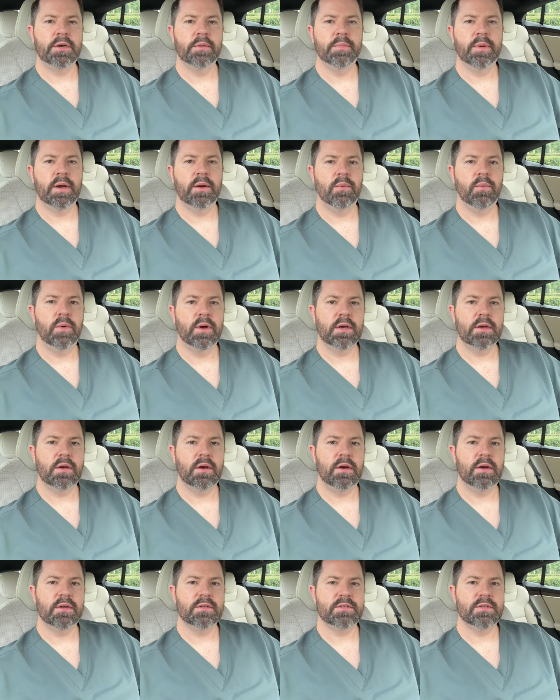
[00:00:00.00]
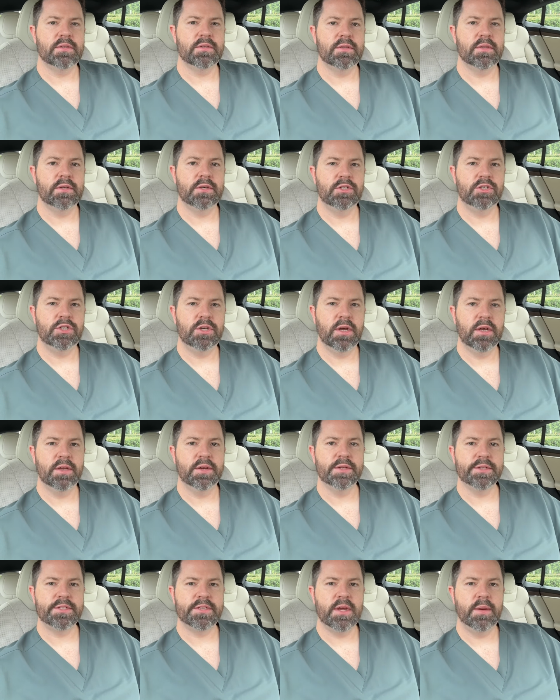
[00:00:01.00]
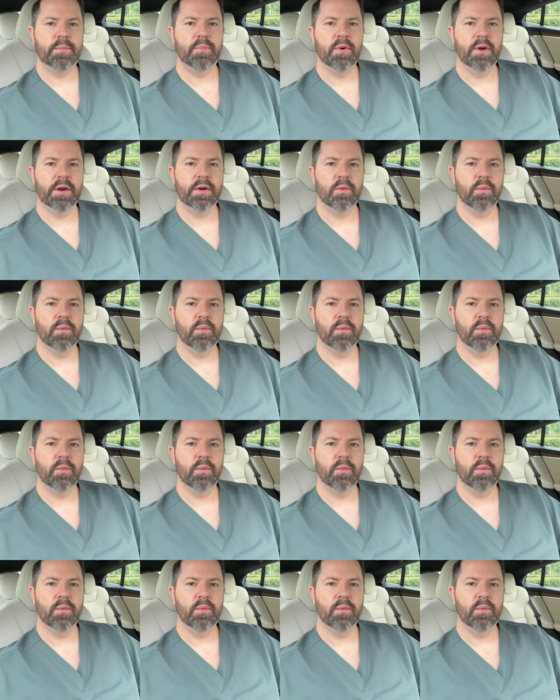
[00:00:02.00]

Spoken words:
about what causes the gel to separate